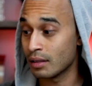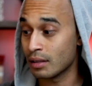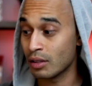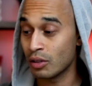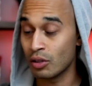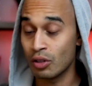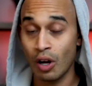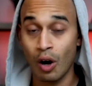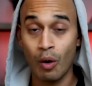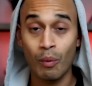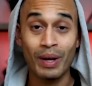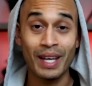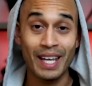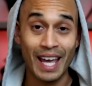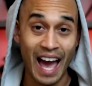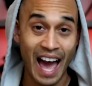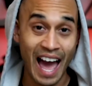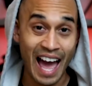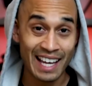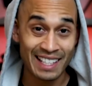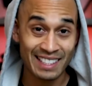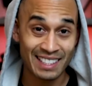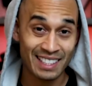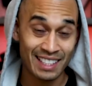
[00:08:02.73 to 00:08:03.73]
you know, we
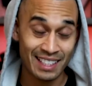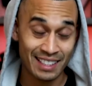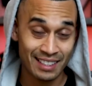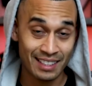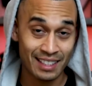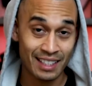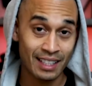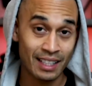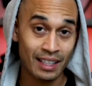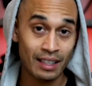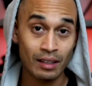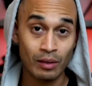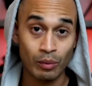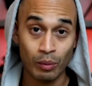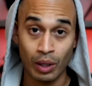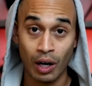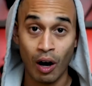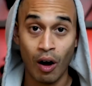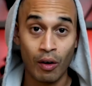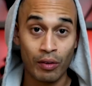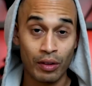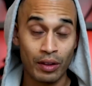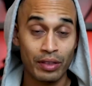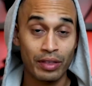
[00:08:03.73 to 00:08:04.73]
accented it with
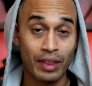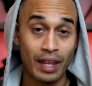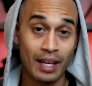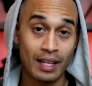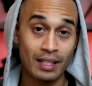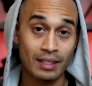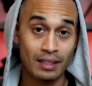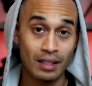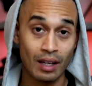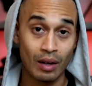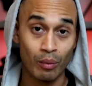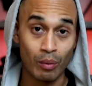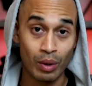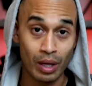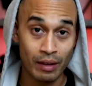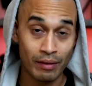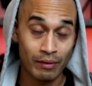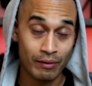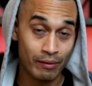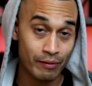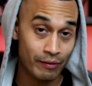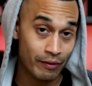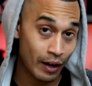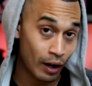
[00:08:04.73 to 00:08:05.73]
all the things that we
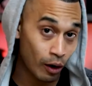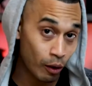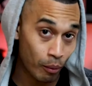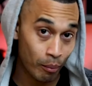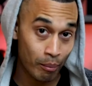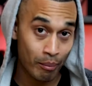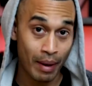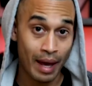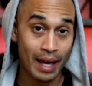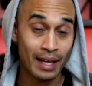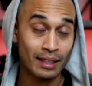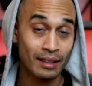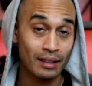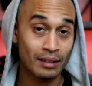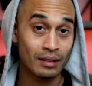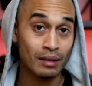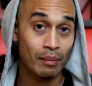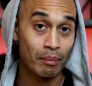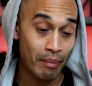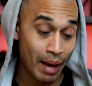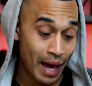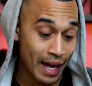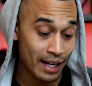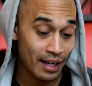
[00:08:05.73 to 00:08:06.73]
felt
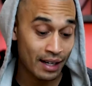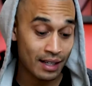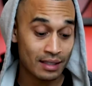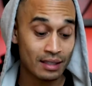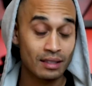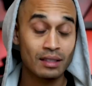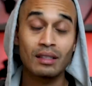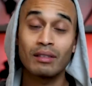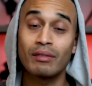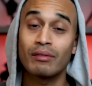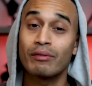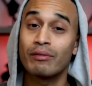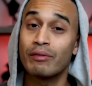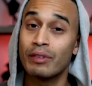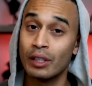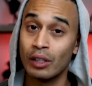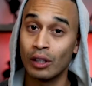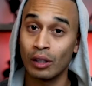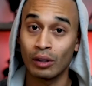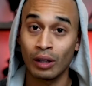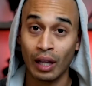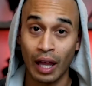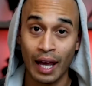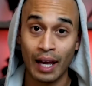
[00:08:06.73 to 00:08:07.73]
made us
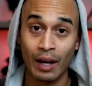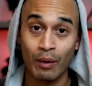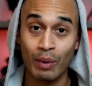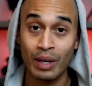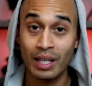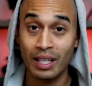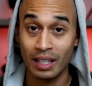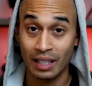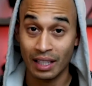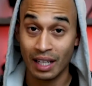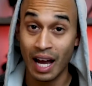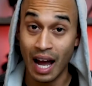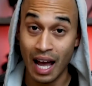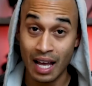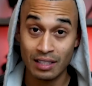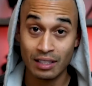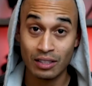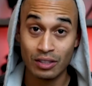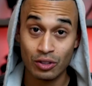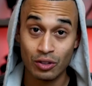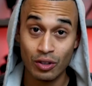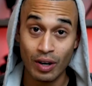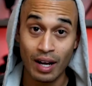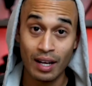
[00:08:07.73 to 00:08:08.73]
feel like we could
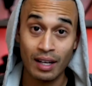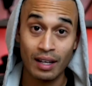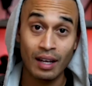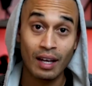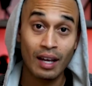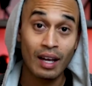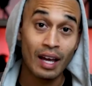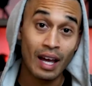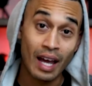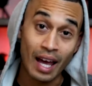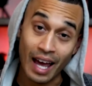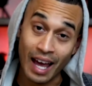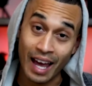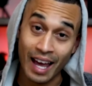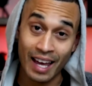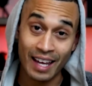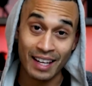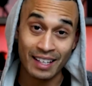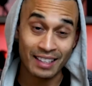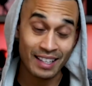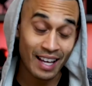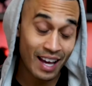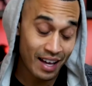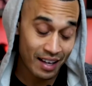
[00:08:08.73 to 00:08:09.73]
concentrate.
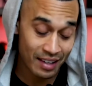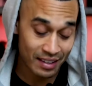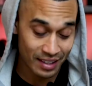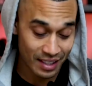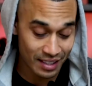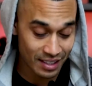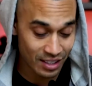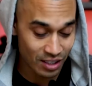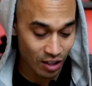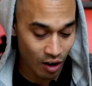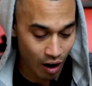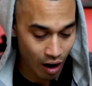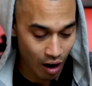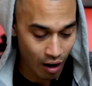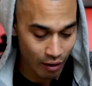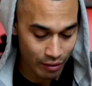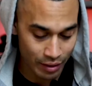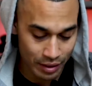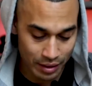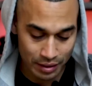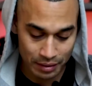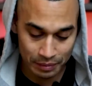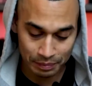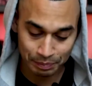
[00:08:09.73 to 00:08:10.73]
And yeah, this is our
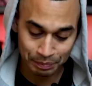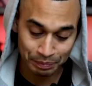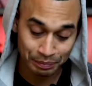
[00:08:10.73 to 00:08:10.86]
office.